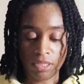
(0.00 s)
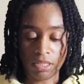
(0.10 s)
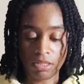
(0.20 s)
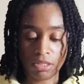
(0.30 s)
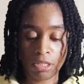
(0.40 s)

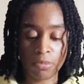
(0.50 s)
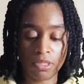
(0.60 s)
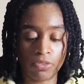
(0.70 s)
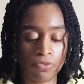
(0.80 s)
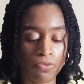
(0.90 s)
In terms
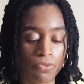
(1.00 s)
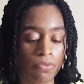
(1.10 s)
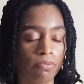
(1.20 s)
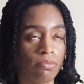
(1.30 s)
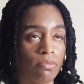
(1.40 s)
of
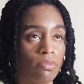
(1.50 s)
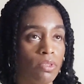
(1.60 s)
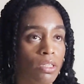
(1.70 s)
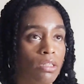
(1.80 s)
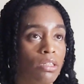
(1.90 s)

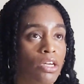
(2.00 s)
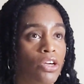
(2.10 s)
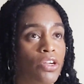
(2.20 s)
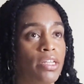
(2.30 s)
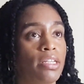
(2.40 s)

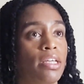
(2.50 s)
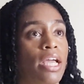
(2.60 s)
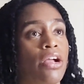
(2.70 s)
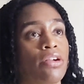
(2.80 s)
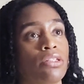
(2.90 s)
current
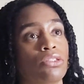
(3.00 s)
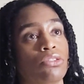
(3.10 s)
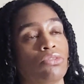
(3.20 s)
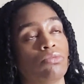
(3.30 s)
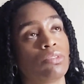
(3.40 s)
character
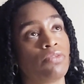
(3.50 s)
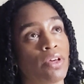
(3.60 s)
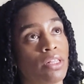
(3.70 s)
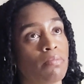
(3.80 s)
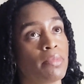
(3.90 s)

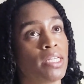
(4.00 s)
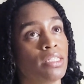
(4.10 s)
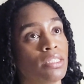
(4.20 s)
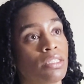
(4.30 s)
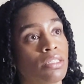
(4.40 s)

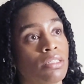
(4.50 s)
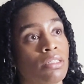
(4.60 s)
development,